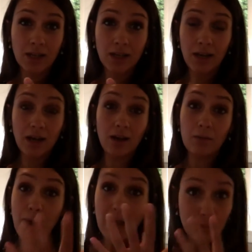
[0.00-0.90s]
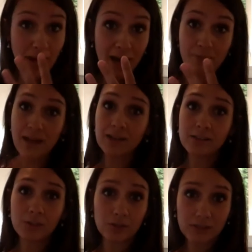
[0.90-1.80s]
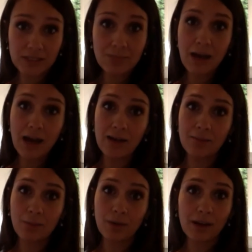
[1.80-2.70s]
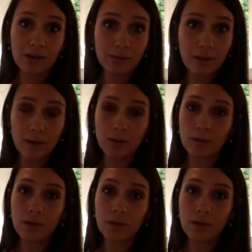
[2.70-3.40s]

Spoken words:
a BiPAP mask or CPAP or Airvo,